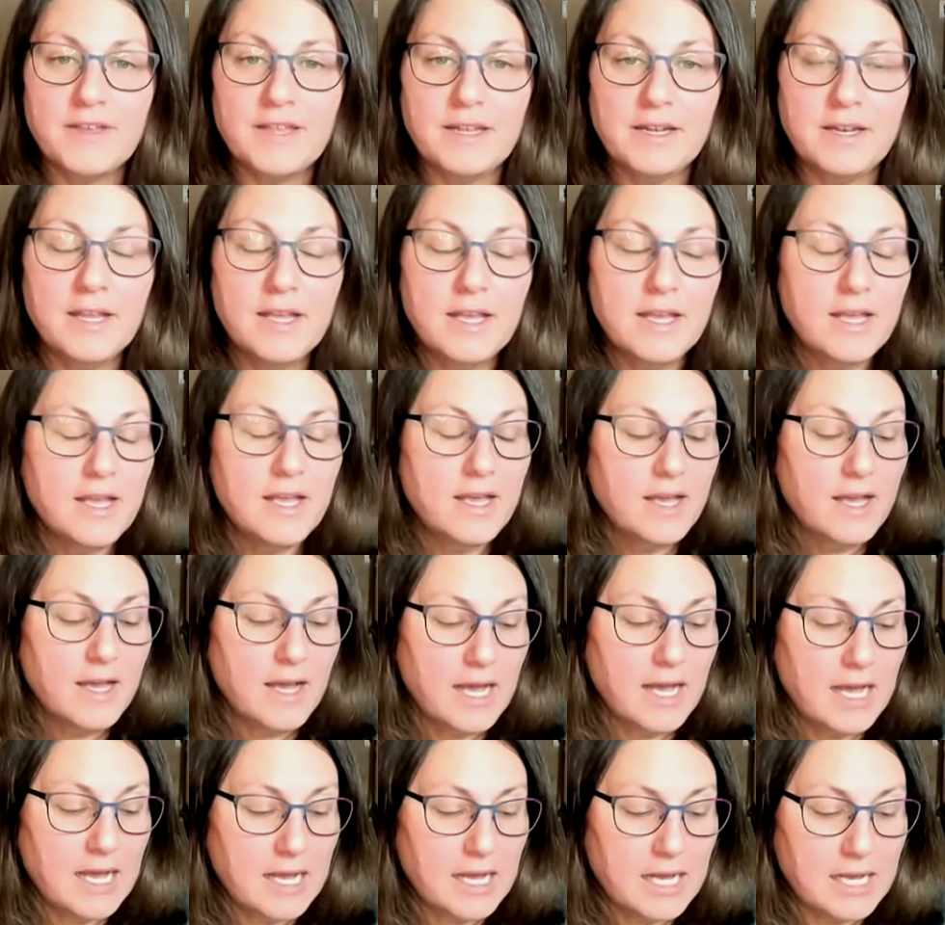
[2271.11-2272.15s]
And
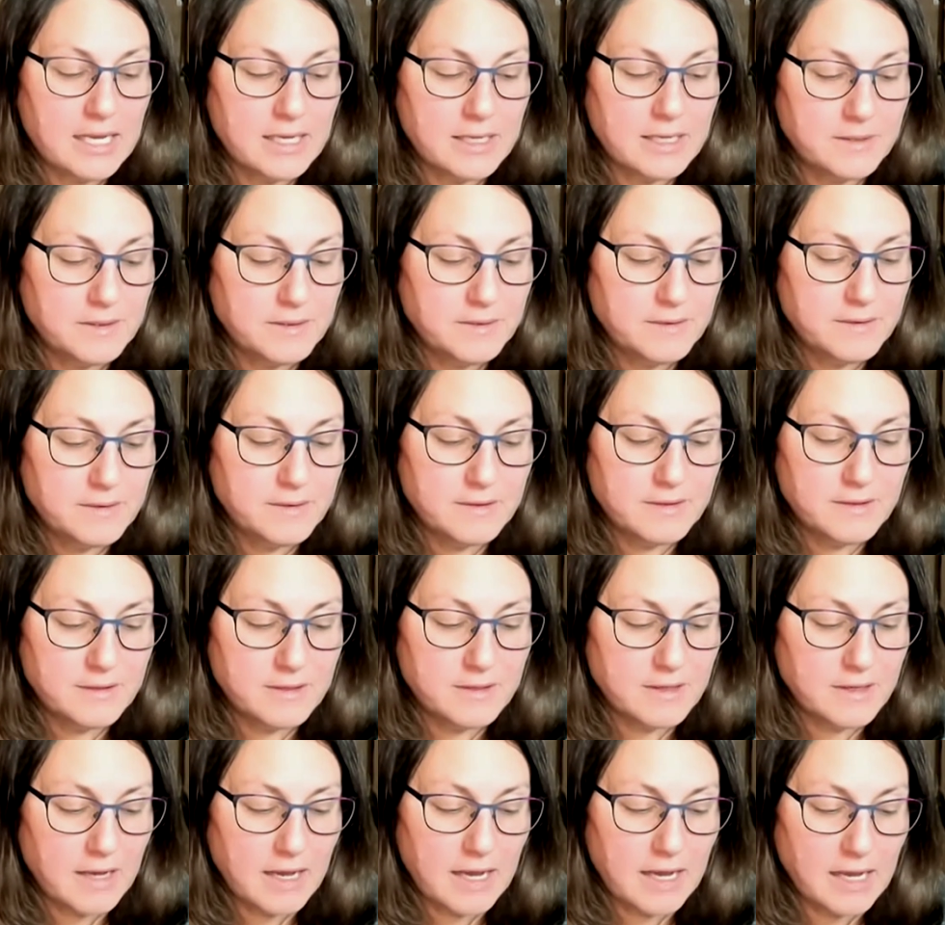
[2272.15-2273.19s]

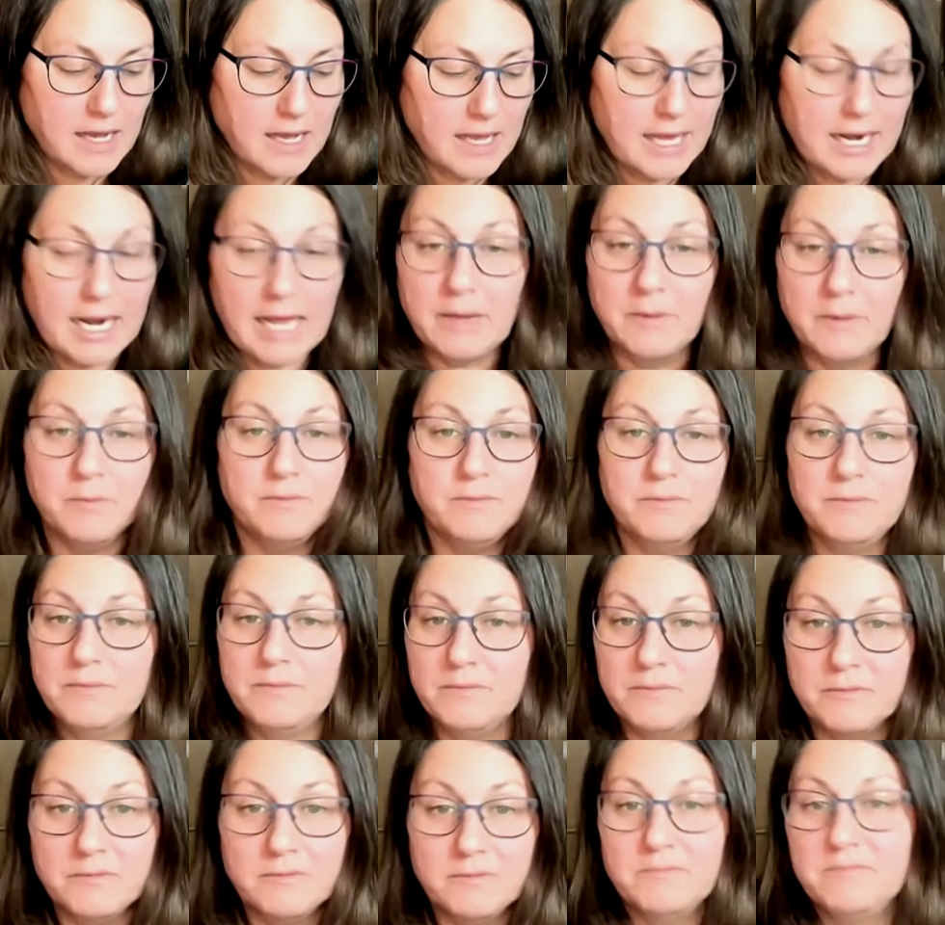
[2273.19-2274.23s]
I
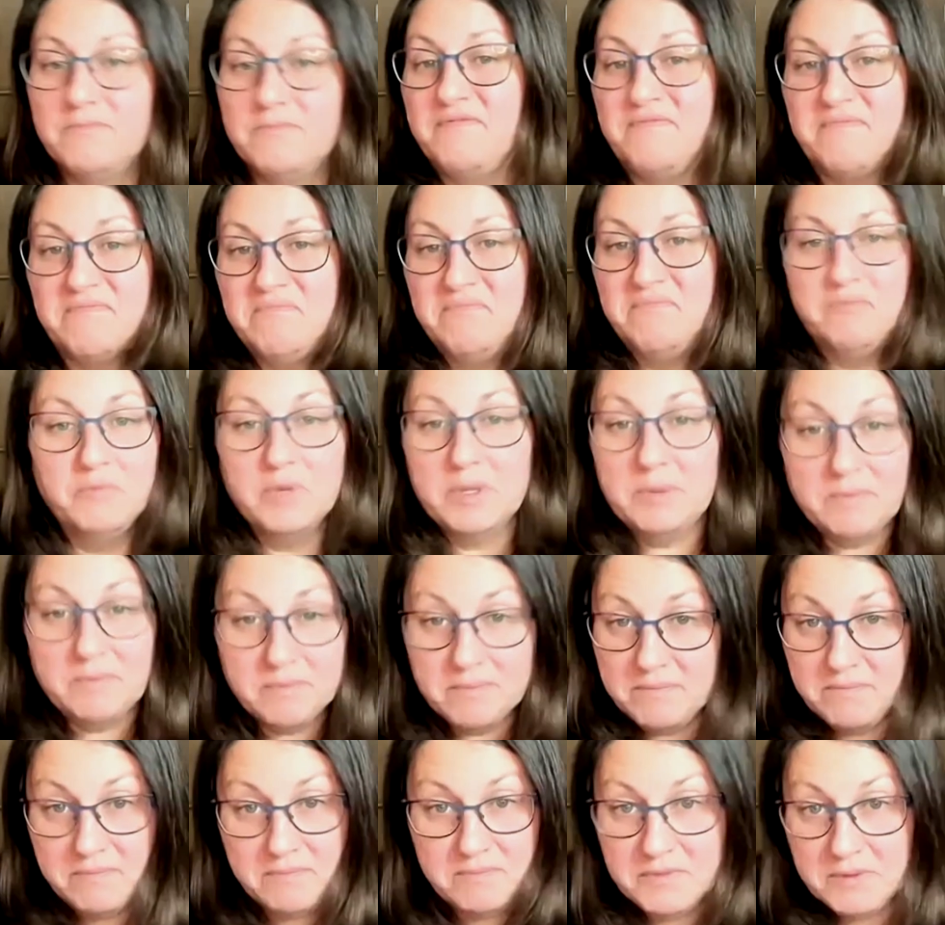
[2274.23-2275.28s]

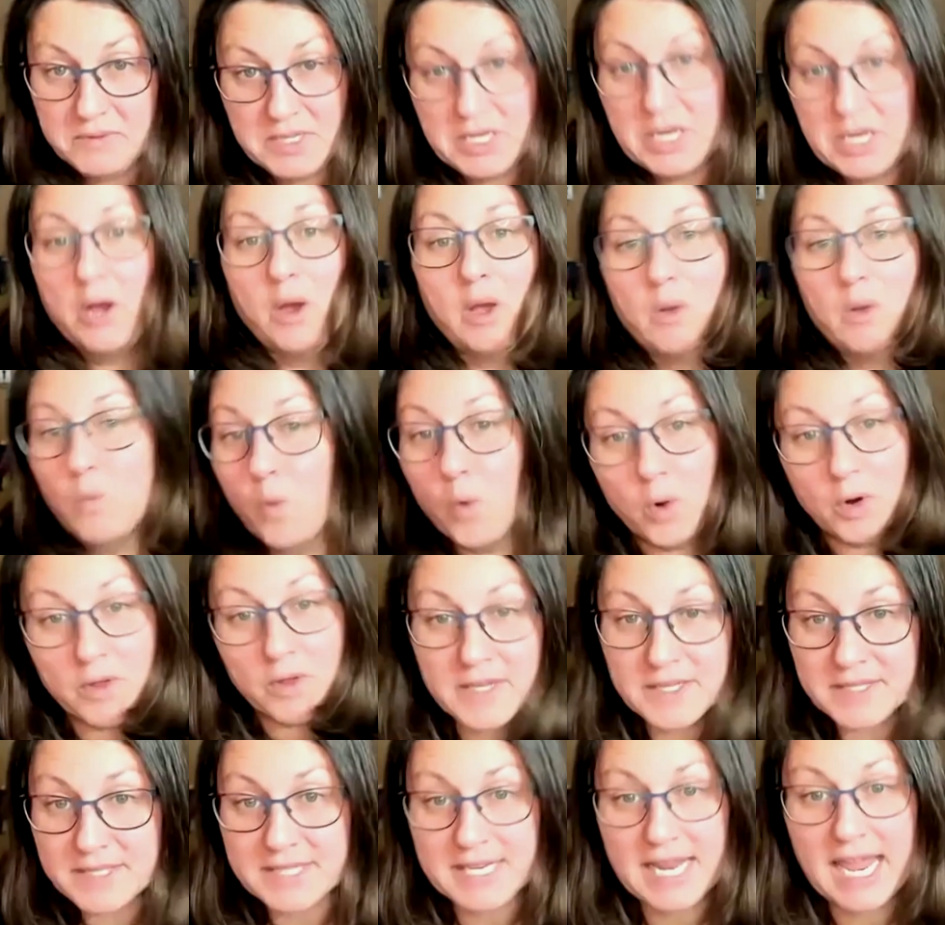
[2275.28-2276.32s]
would, I wore
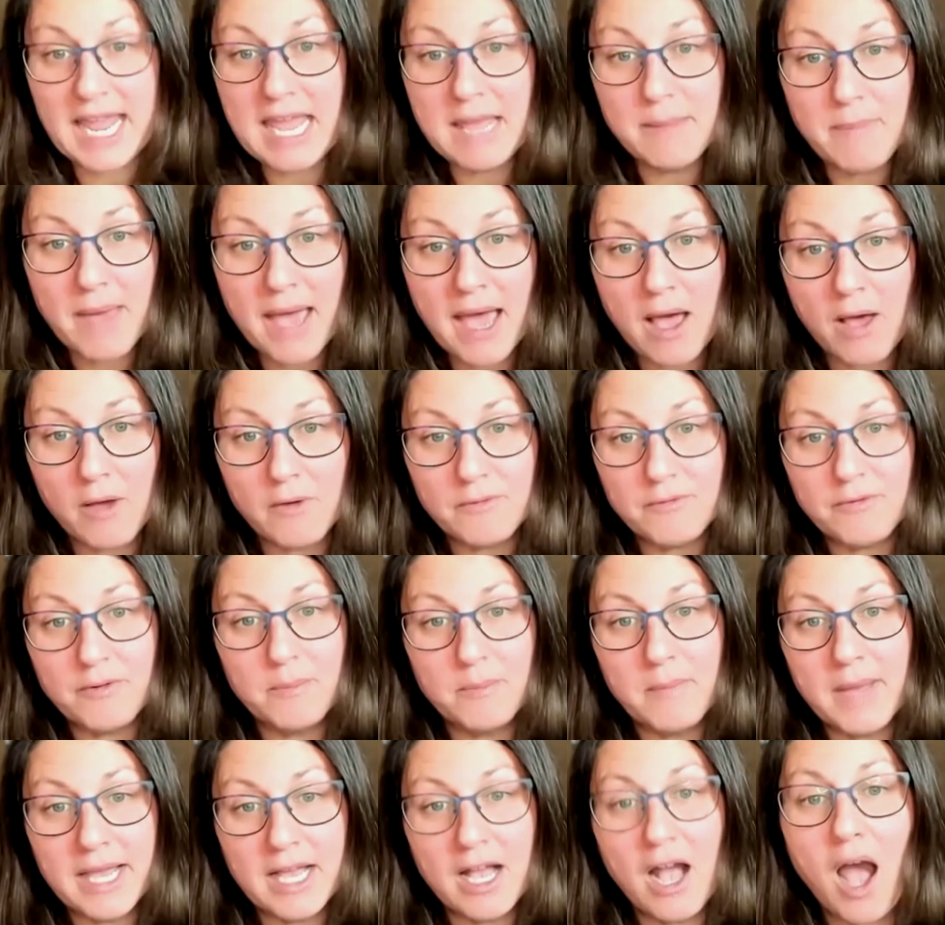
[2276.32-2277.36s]
this tape out
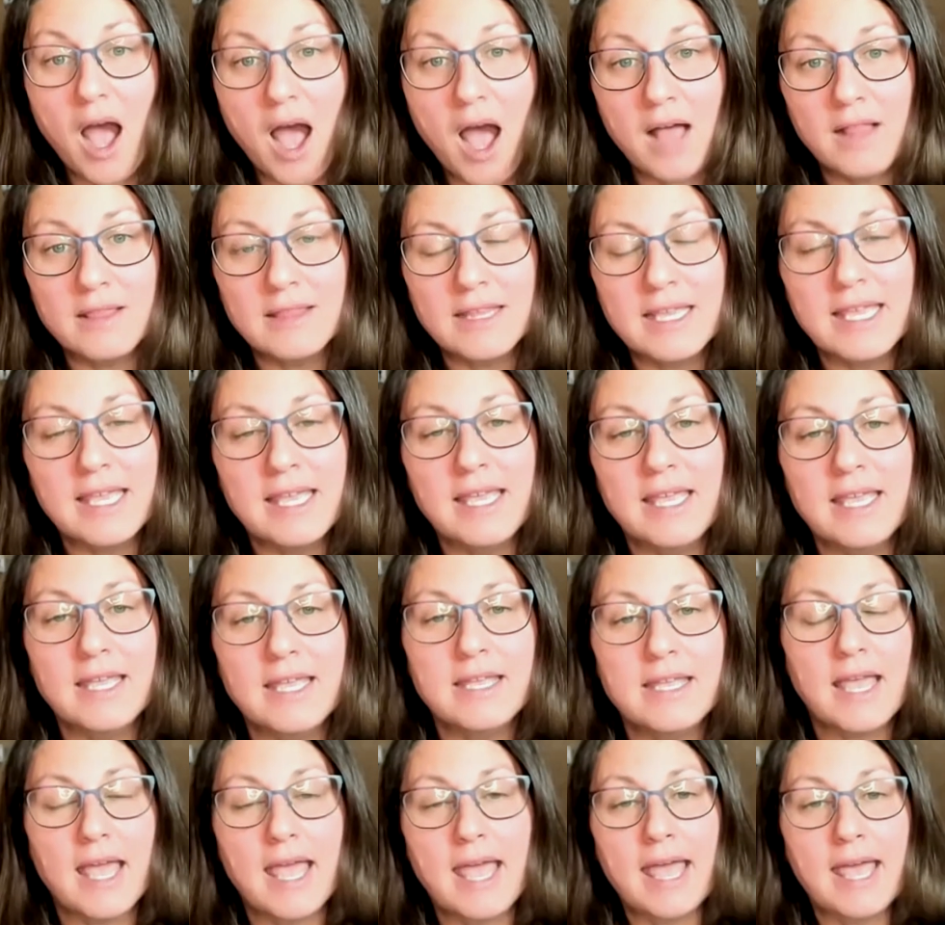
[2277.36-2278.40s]
from my
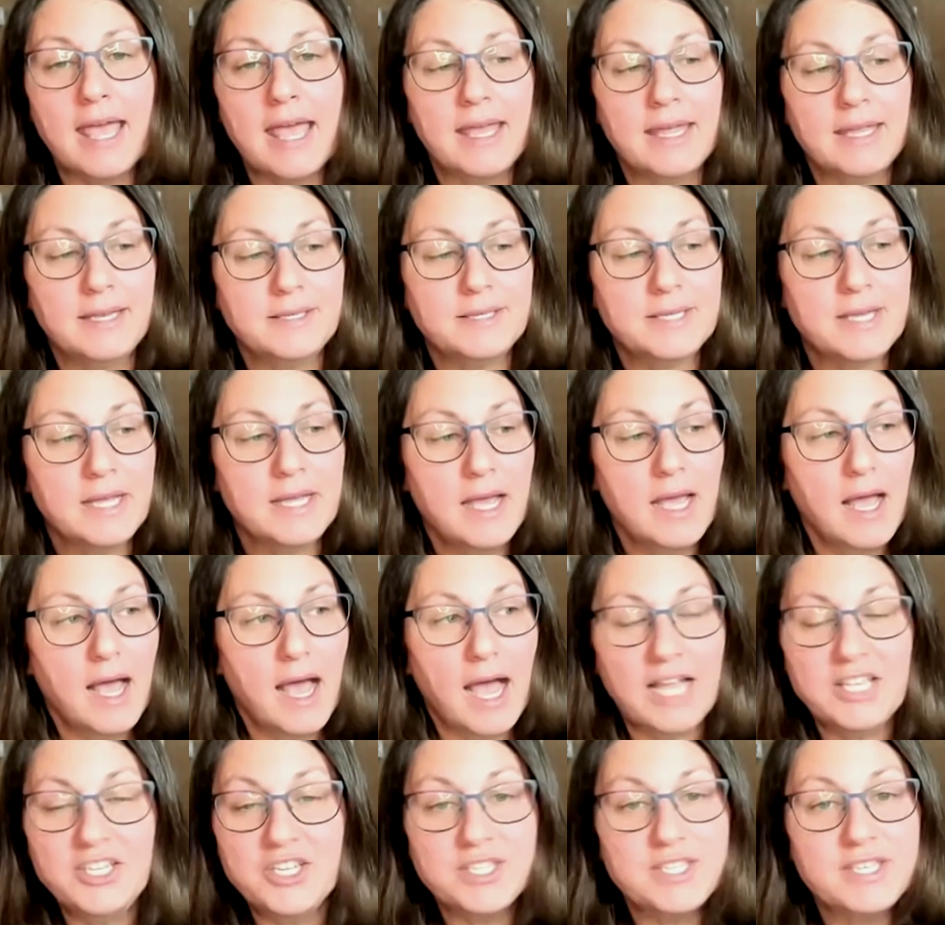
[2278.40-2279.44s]
colleague and
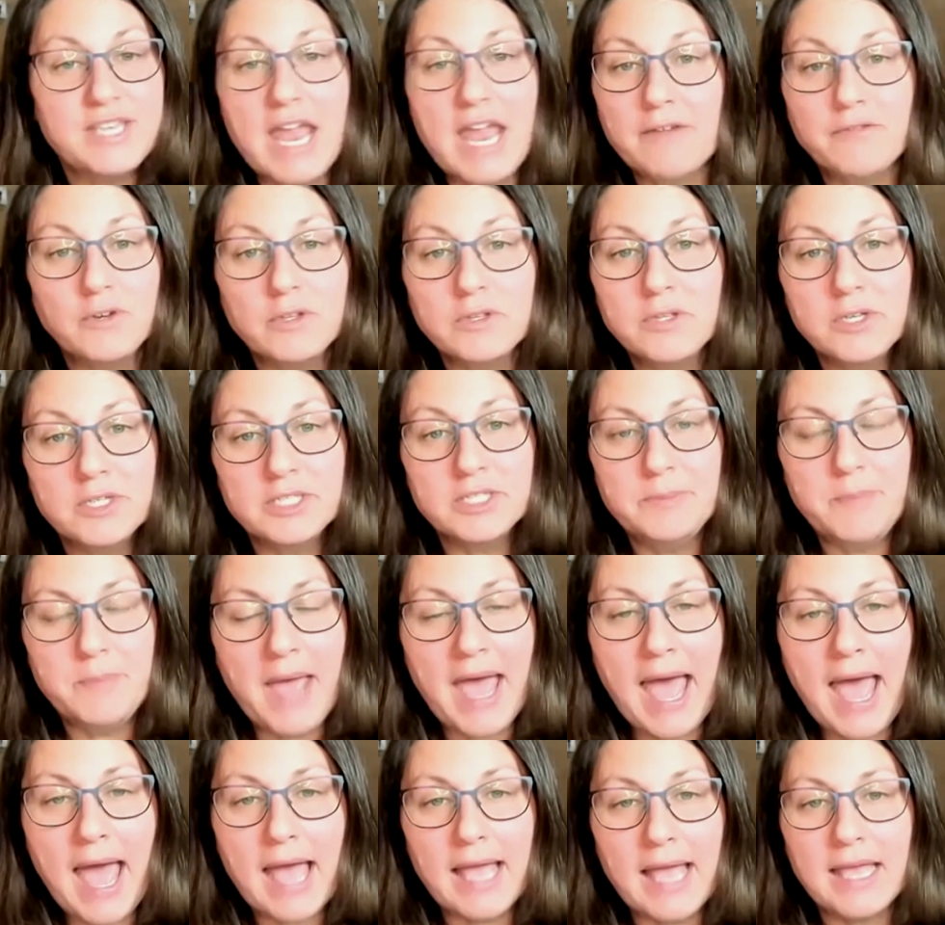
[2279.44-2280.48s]
I just never looked
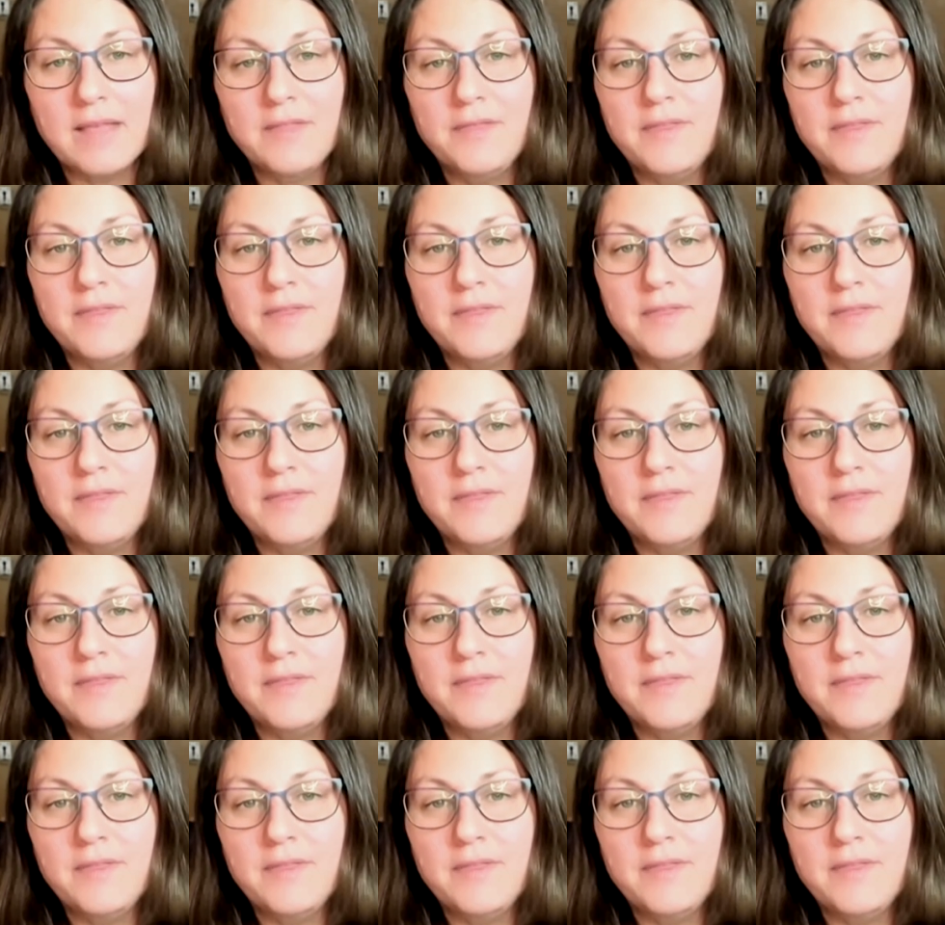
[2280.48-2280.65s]
back.